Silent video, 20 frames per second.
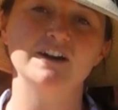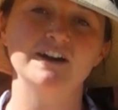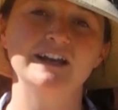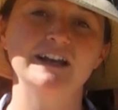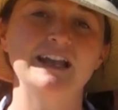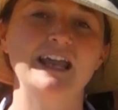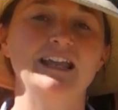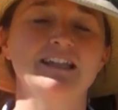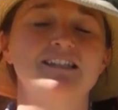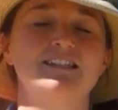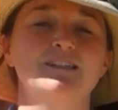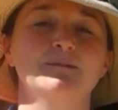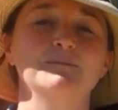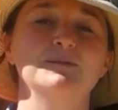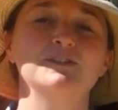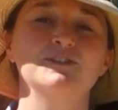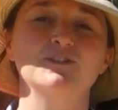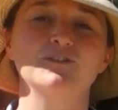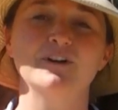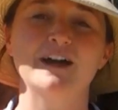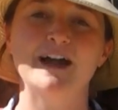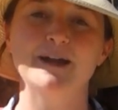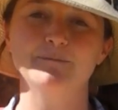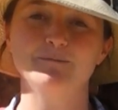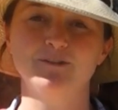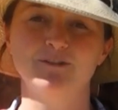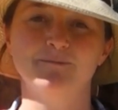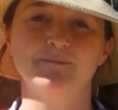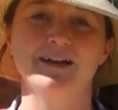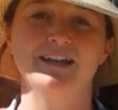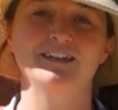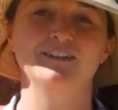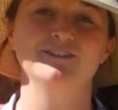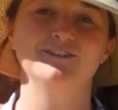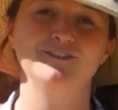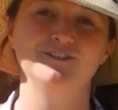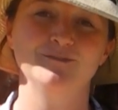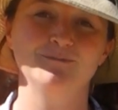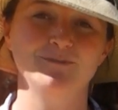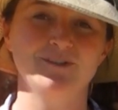it, and subscribe to my
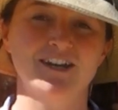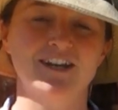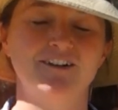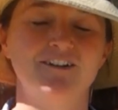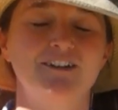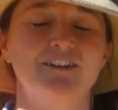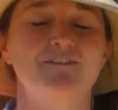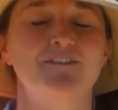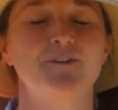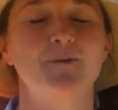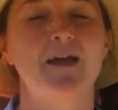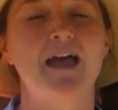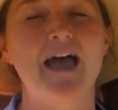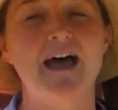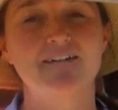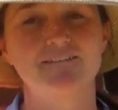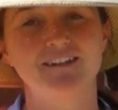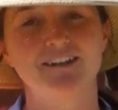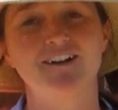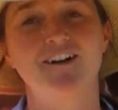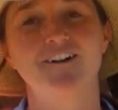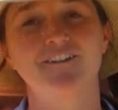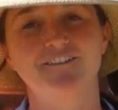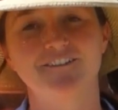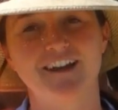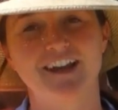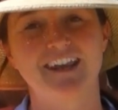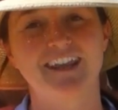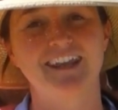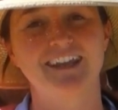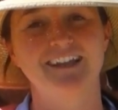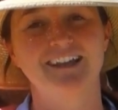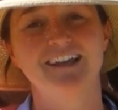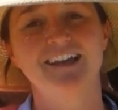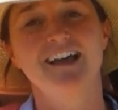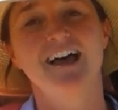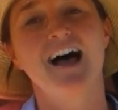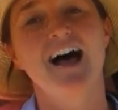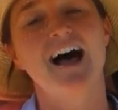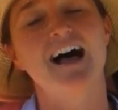YouTube channel if you haven't already.
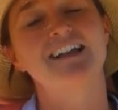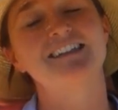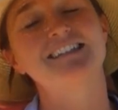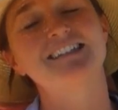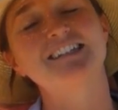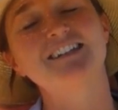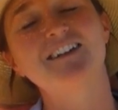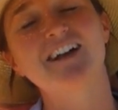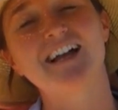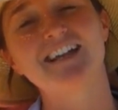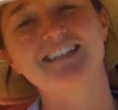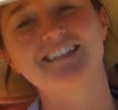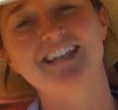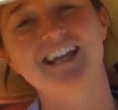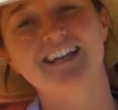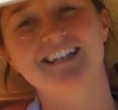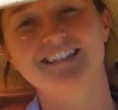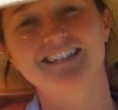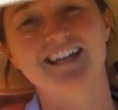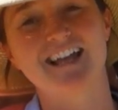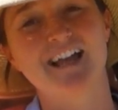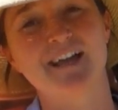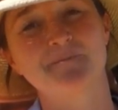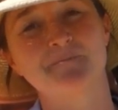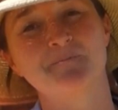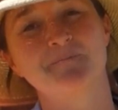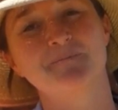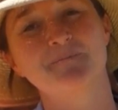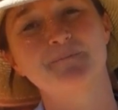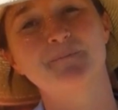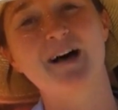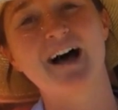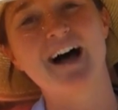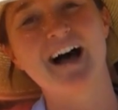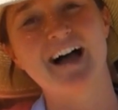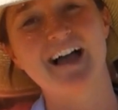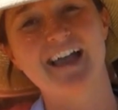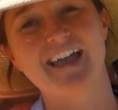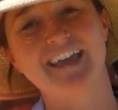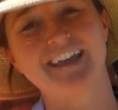I'll see you guys next time.
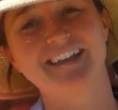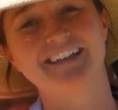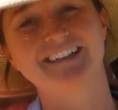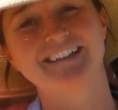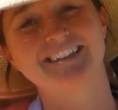Bye.